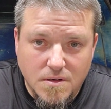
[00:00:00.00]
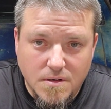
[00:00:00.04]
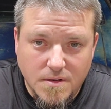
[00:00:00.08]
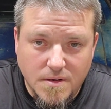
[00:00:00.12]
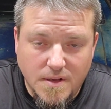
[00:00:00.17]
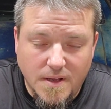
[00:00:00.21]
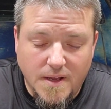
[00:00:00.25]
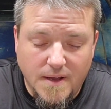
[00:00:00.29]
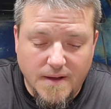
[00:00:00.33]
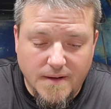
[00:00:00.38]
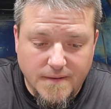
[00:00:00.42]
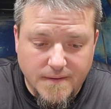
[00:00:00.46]

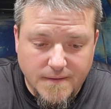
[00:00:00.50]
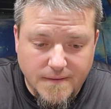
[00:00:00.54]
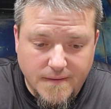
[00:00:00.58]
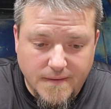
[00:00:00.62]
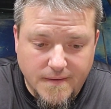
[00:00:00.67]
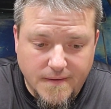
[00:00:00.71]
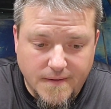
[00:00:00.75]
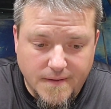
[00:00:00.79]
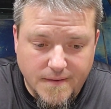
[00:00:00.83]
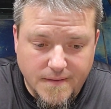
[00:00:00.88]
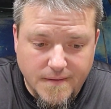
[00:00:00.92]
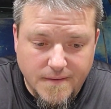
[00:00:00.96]
Yeah,
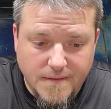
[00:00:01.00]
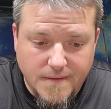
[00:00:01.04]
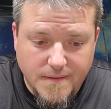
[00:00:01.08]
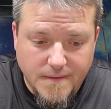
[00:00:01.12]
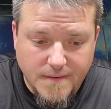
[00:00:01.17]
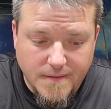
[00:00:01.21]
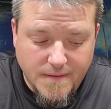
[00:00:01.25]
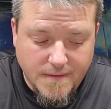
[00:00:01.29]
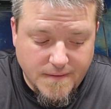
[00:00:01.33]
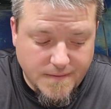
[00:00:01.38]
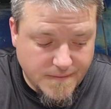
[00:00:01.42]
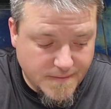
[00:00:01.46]

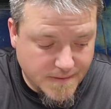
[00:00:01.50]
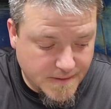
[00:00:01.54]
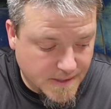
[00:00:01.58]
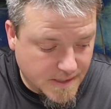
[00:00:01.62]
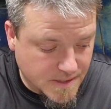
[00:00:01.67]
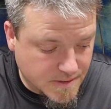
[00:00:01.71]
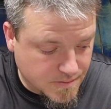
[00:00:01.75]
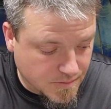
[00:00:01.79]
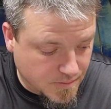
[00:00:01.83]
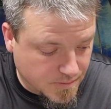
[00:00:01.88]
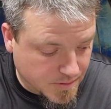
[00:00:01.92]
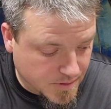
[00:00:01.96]
and
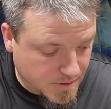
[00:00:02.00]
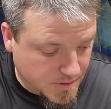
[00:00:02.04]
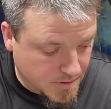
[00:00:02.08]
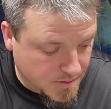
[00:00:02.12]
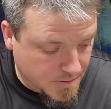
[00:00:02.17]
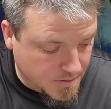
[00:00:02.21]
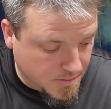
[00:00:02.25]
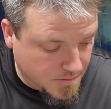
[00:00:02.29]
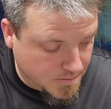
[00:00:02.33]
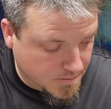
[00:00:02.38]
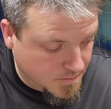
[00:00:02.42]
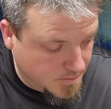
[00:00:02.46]
that's what we're gonna do.